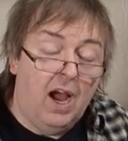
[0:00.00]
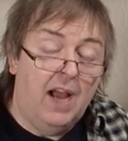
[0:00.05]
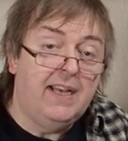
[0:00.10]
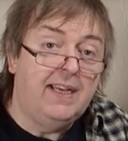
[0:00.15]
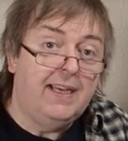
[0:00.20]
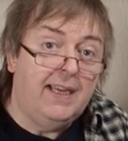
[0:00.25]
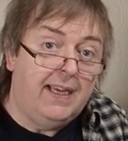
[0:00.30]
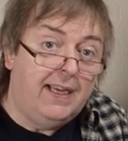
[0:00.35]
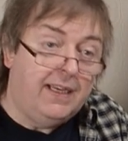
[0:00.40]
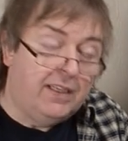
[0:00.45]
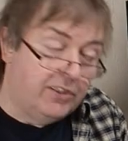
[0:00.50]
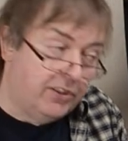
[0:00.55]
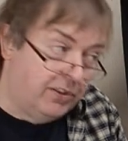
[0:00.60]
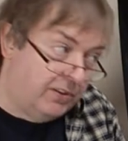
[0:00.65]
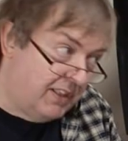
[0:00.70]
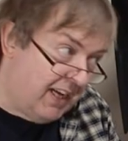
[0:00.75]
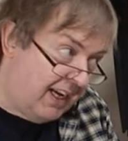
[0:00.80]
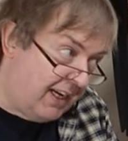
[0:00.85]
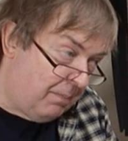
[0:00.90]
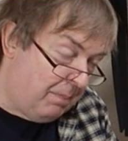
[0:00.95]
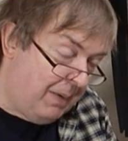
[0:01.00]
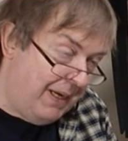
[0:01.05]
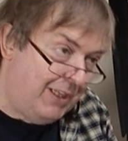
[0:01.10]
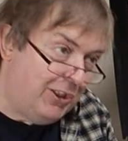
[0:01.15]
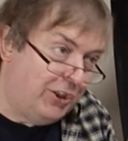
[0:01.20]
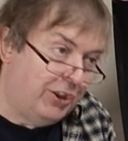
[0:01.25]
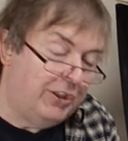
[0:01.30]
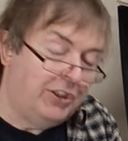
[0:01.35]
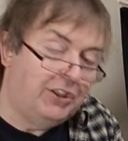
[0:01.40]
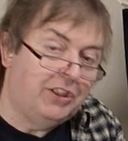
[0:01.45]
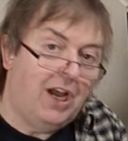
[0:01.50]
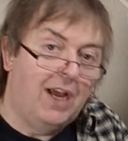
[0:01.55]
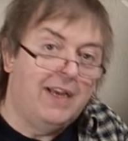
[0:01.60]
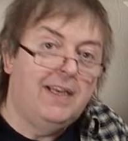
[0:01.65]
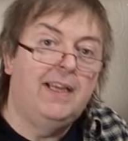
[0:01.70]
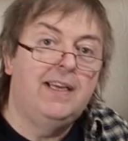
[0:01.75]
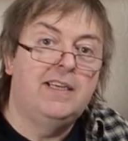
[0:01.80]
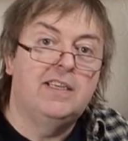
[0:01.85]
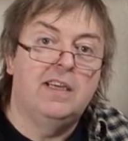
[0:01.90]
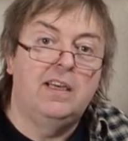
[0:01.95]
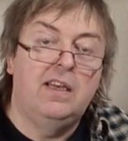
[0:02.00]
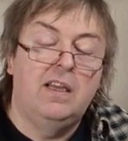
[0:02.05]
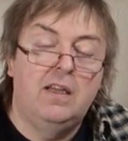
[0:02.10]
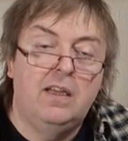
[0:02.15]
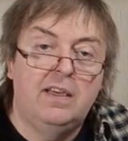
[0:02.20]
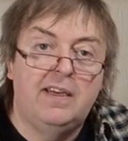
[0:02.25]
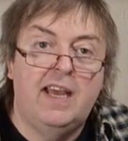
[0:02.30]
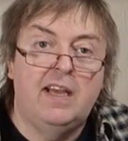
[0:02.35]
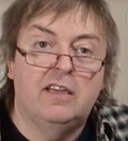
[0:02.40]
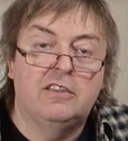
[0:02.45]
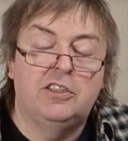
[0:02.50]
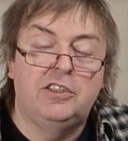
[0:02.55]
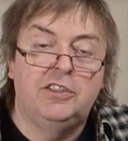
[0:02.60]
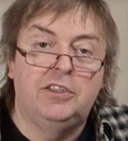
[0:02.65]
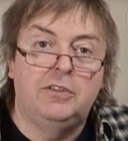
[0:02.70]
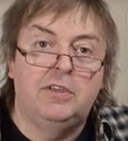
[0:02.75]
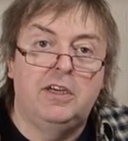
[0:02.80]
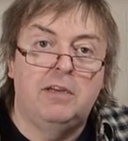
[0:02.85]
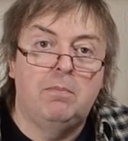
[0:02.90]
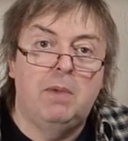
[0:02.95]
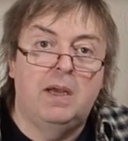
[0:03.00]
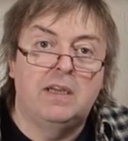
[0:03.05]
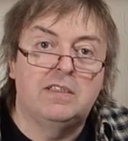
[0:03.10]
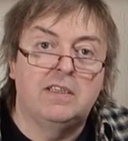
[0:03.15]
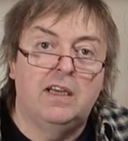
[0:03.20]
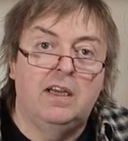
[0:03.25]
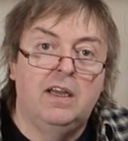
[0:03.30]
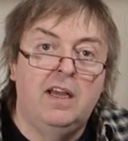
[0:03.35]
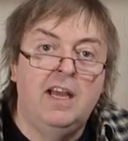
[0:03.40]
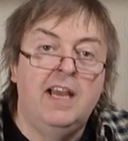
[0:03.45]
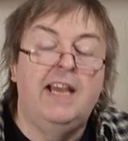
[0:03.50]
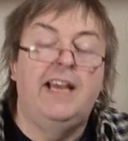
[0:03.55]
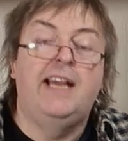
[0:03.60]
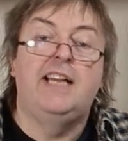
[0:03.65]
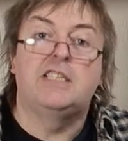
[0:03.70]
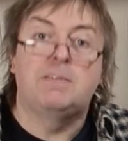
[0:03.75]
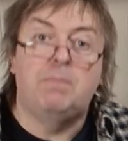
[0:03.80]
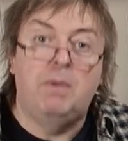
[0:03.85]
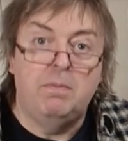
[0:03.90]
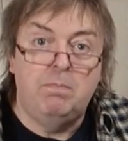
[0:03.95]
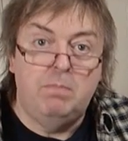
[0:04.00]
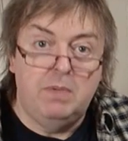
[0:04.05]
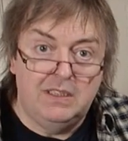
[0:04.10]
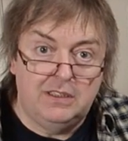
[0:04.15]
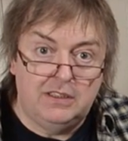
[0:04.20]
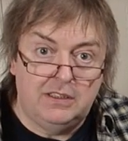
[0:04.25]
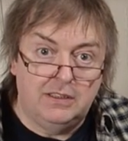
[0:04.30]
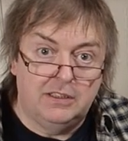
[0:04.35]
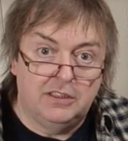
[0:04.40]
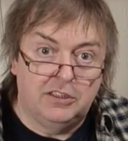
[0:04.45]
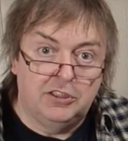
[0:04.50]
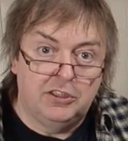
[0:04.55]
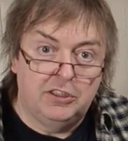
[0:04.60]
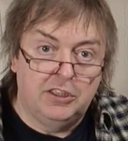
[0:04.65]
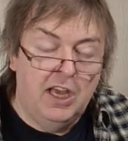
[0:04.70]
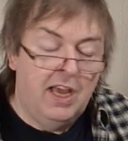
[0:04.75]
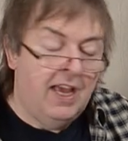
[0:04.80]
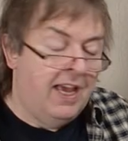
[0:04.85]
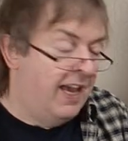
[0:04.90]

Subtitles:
I need to take pictures, I need to learn how to do it better. It's my business.